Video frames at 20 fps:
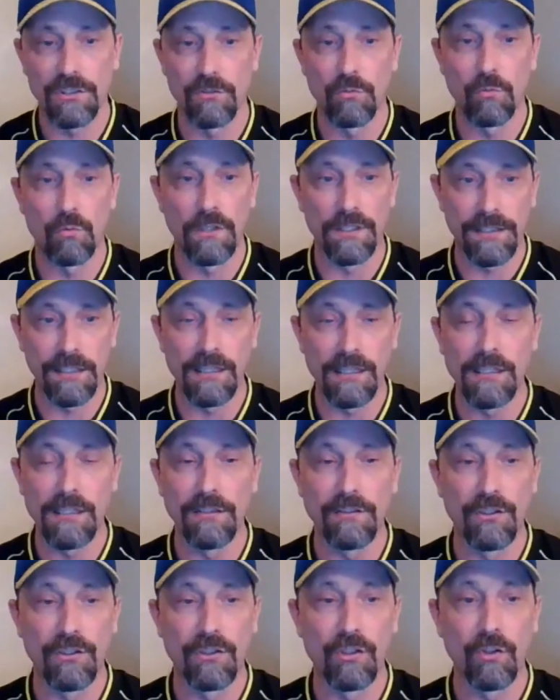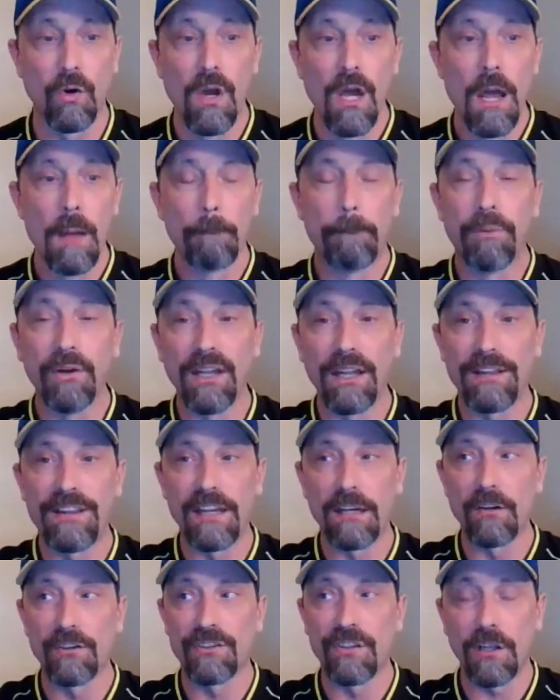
are what they need to do, but they